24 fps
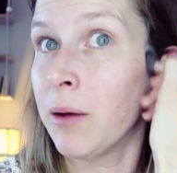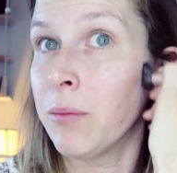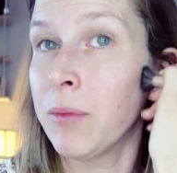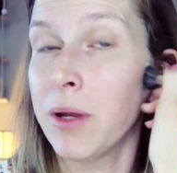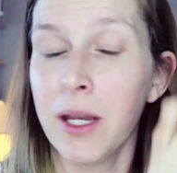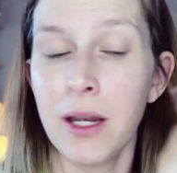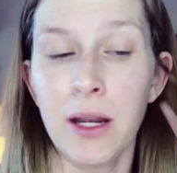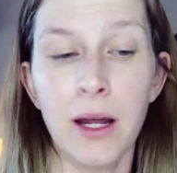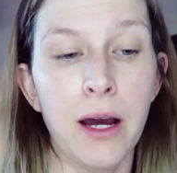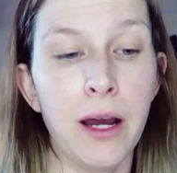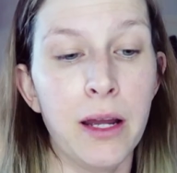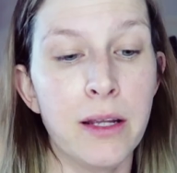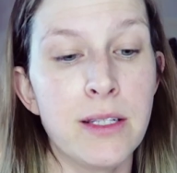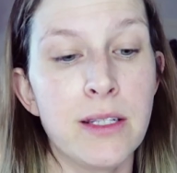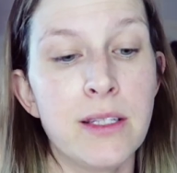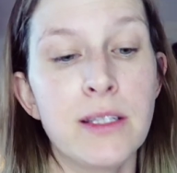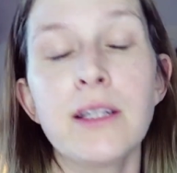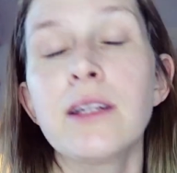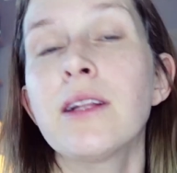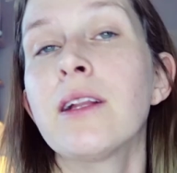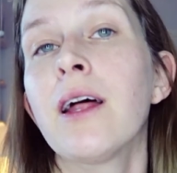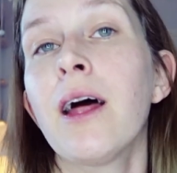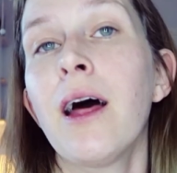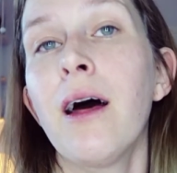I mean, I
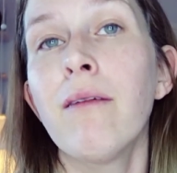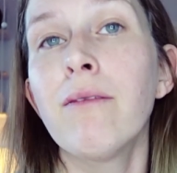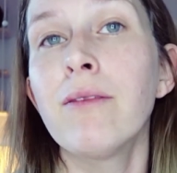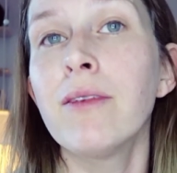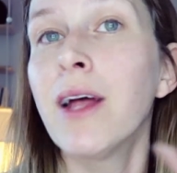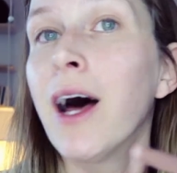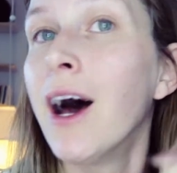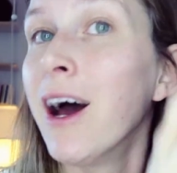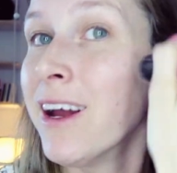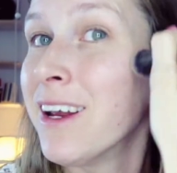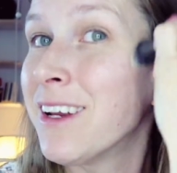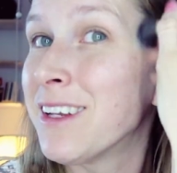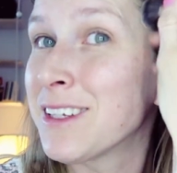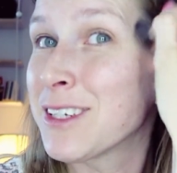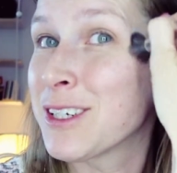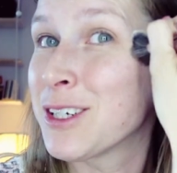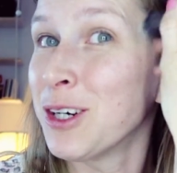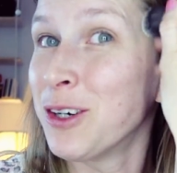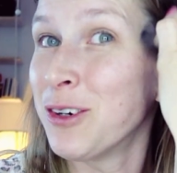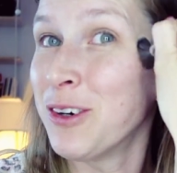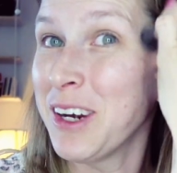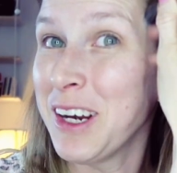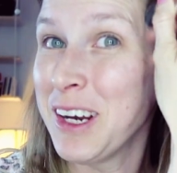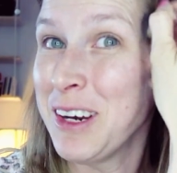still have night
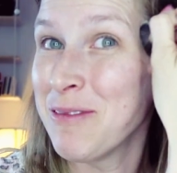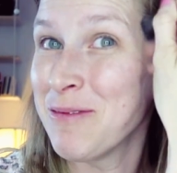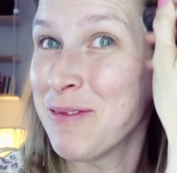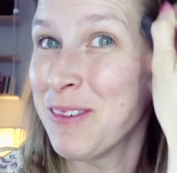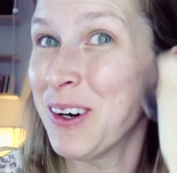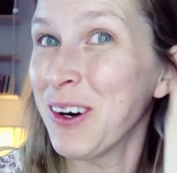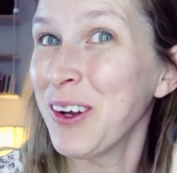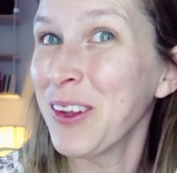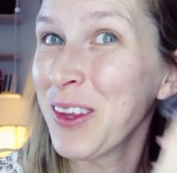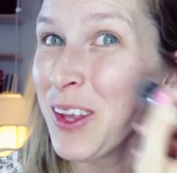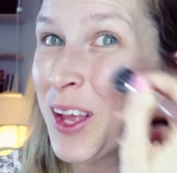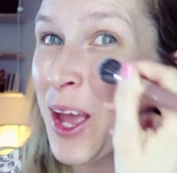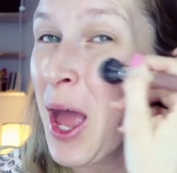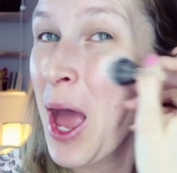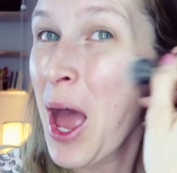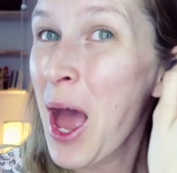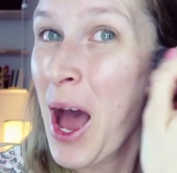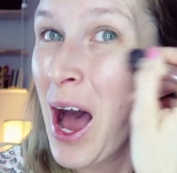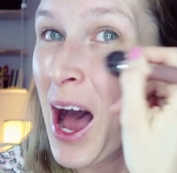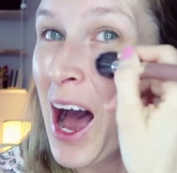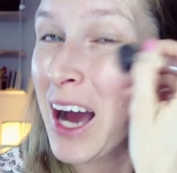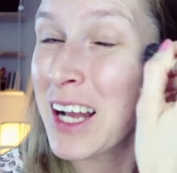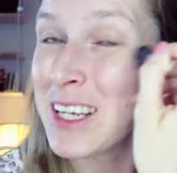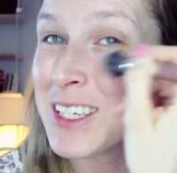cream on.
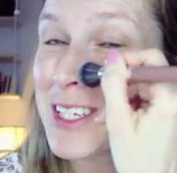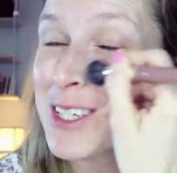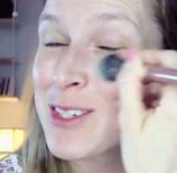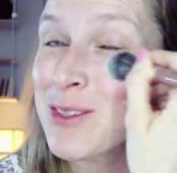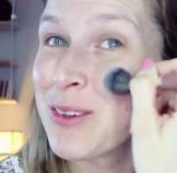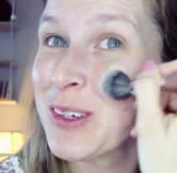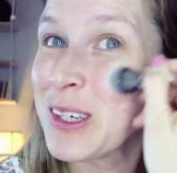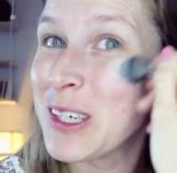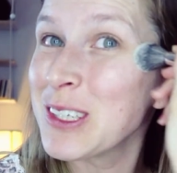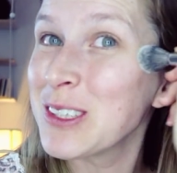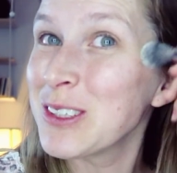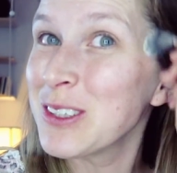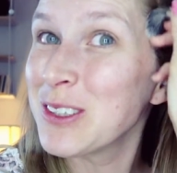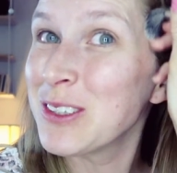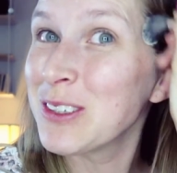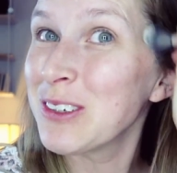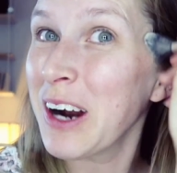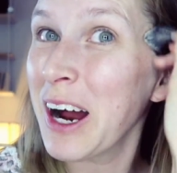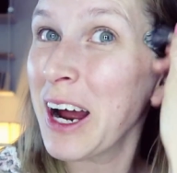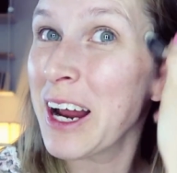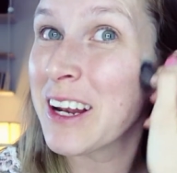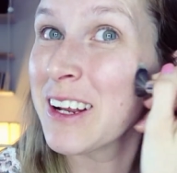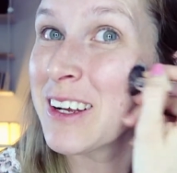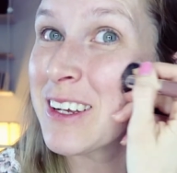I just wanted to
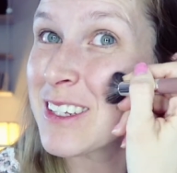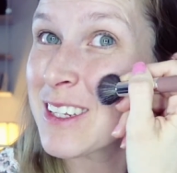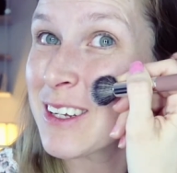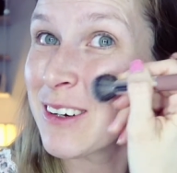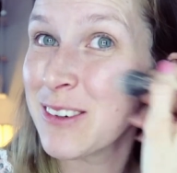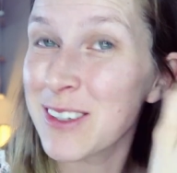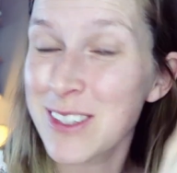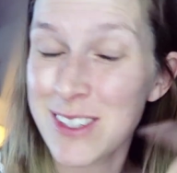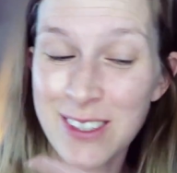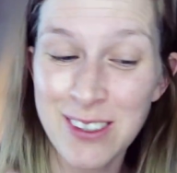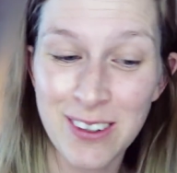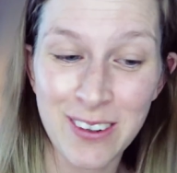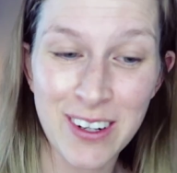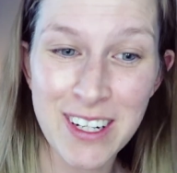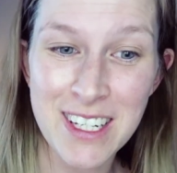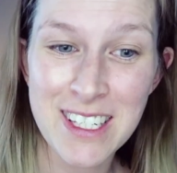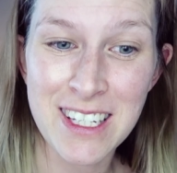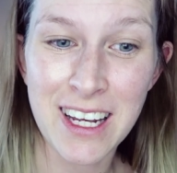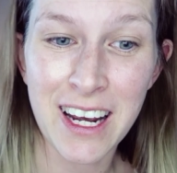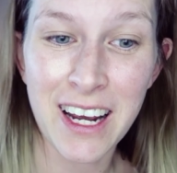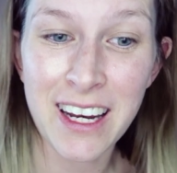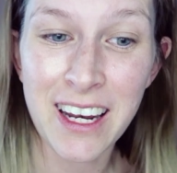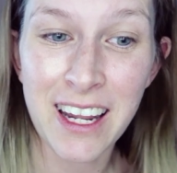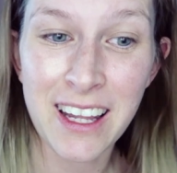try it because I was so
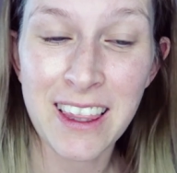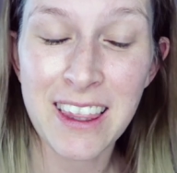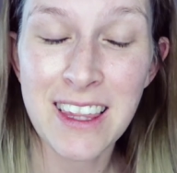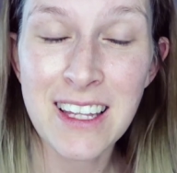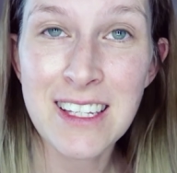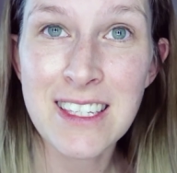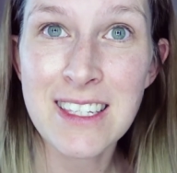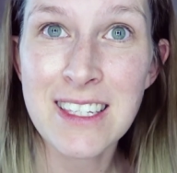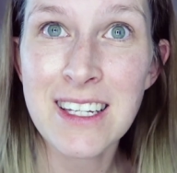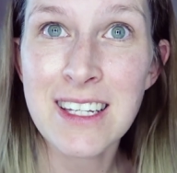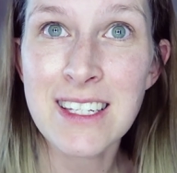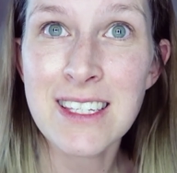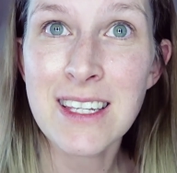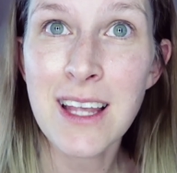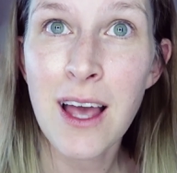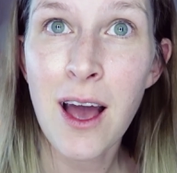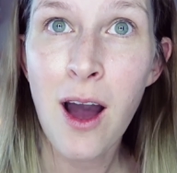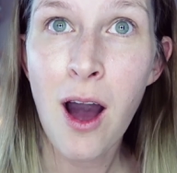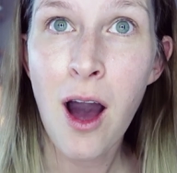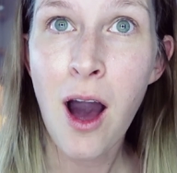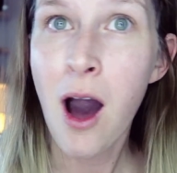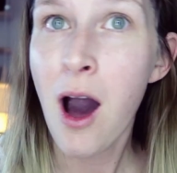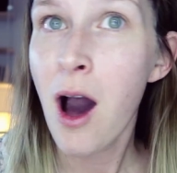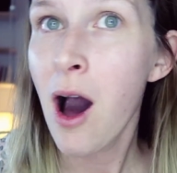excited. This is,
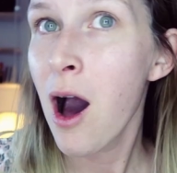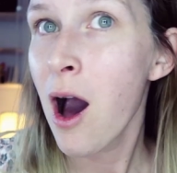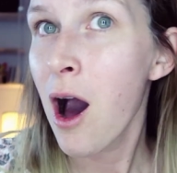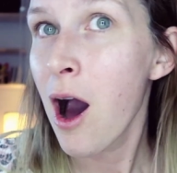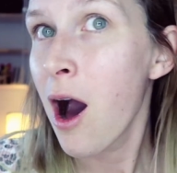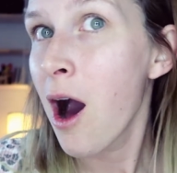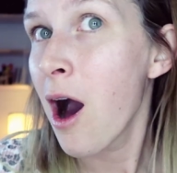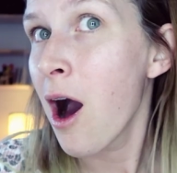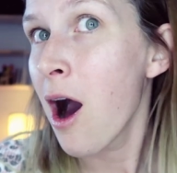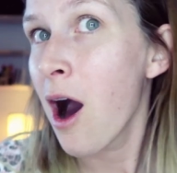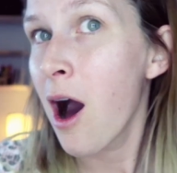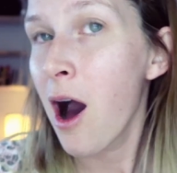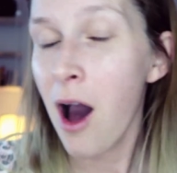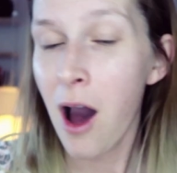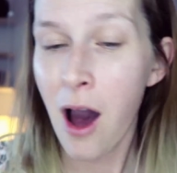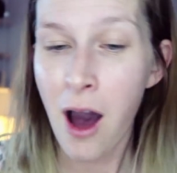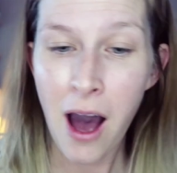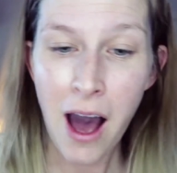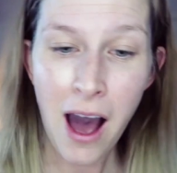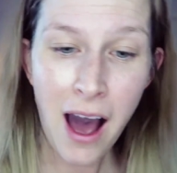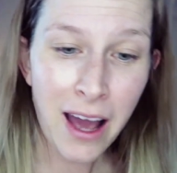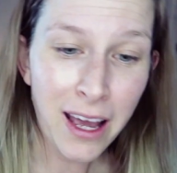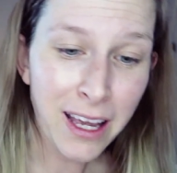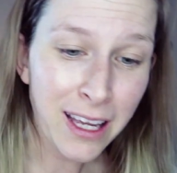
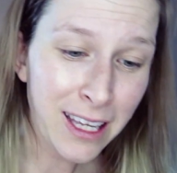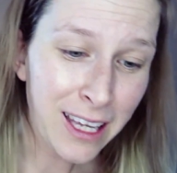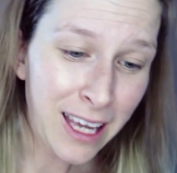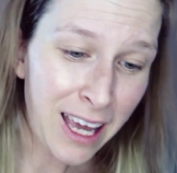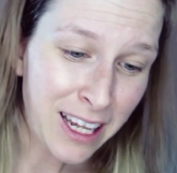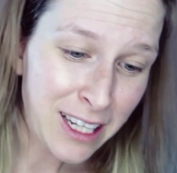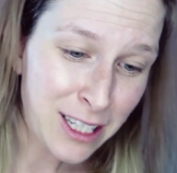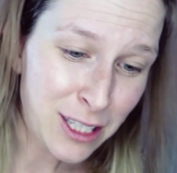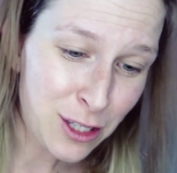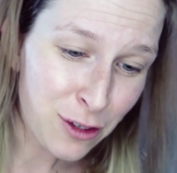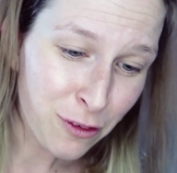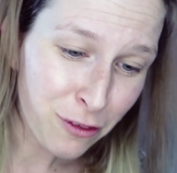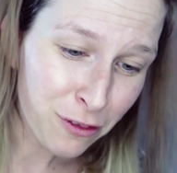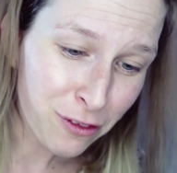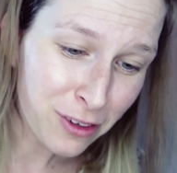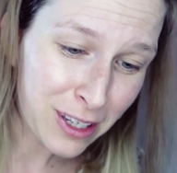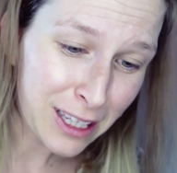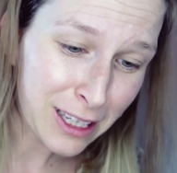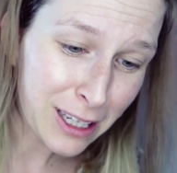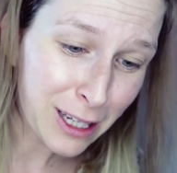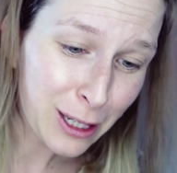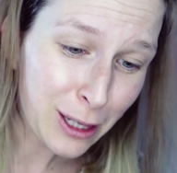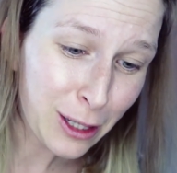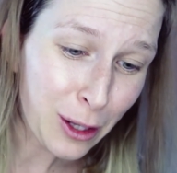I get to
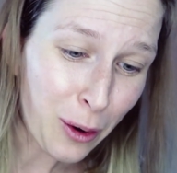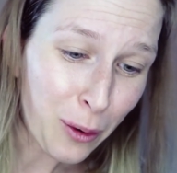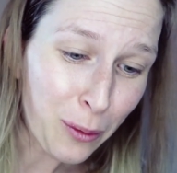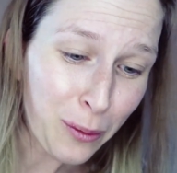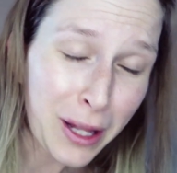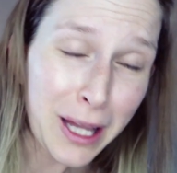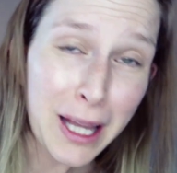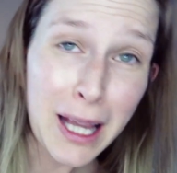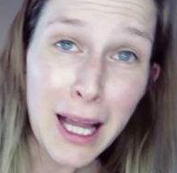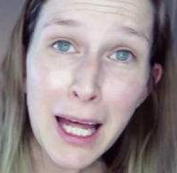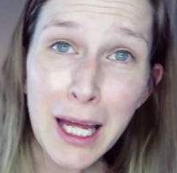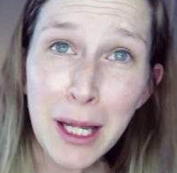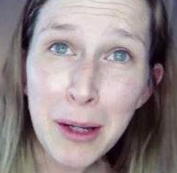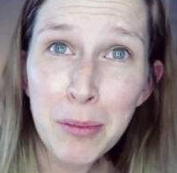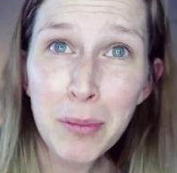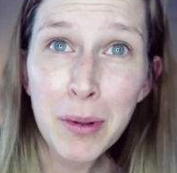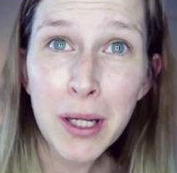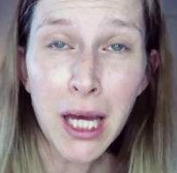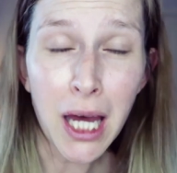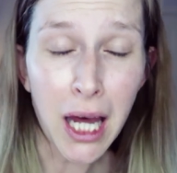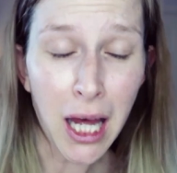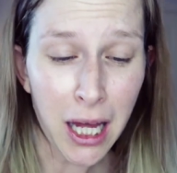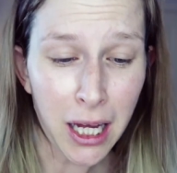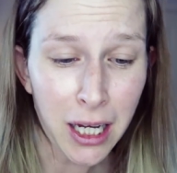feel glowy like
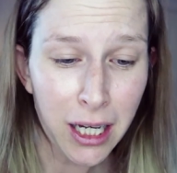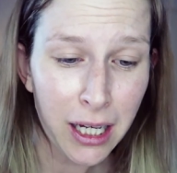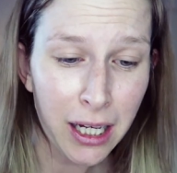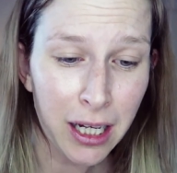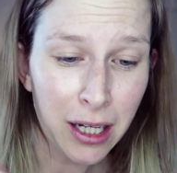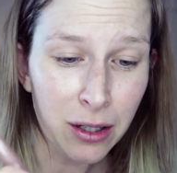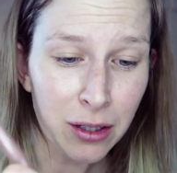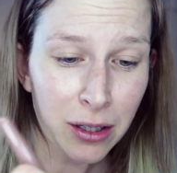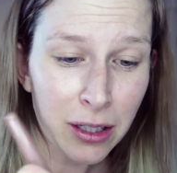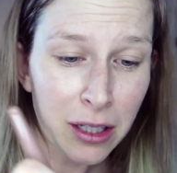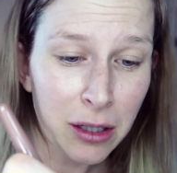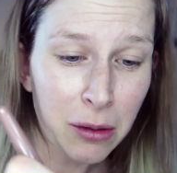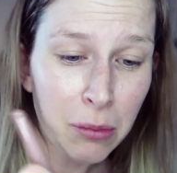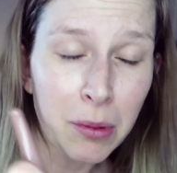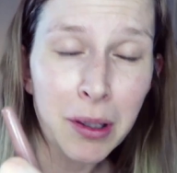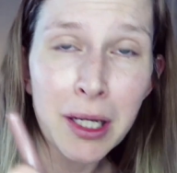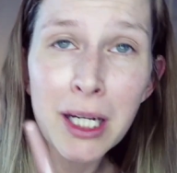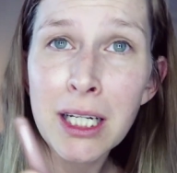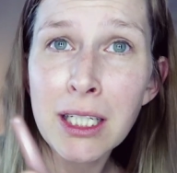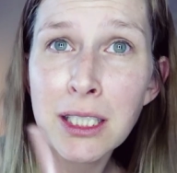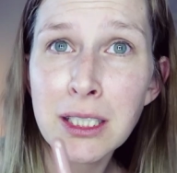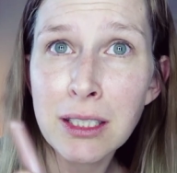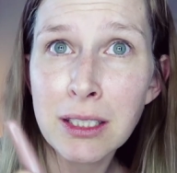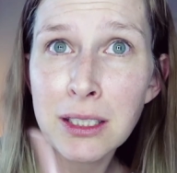Bianca a little
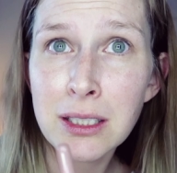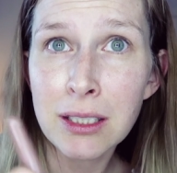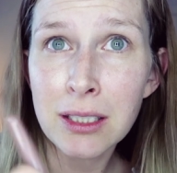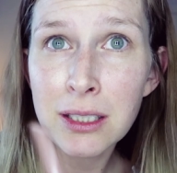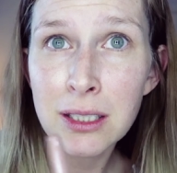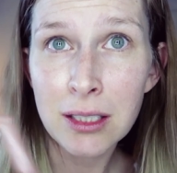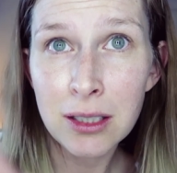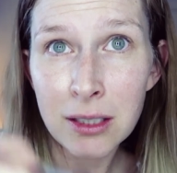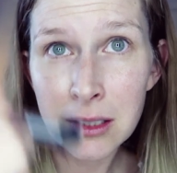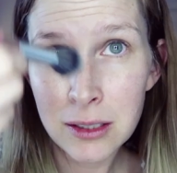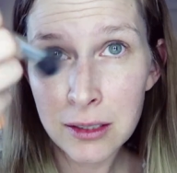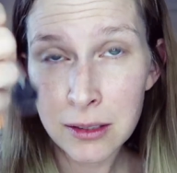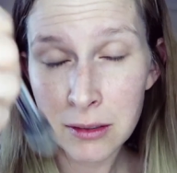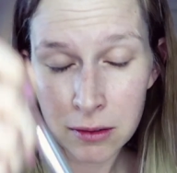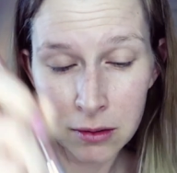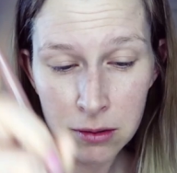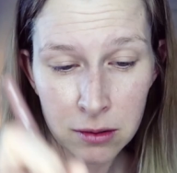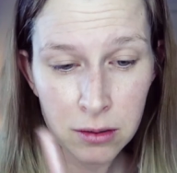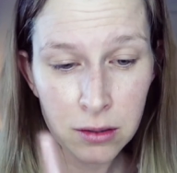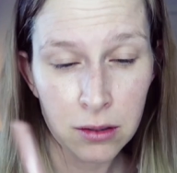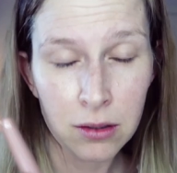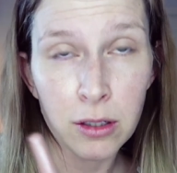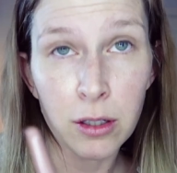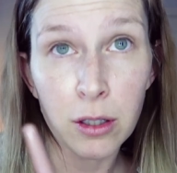bit.
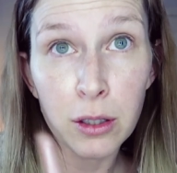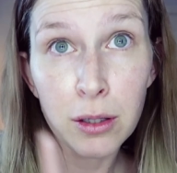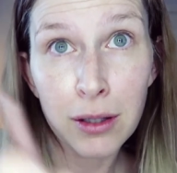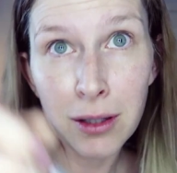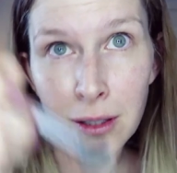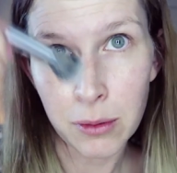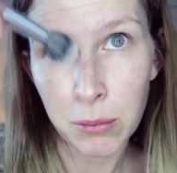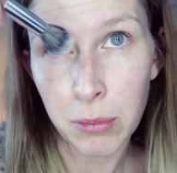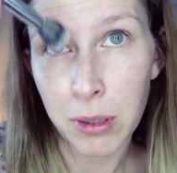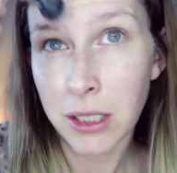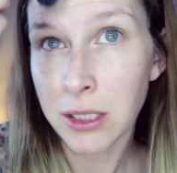A little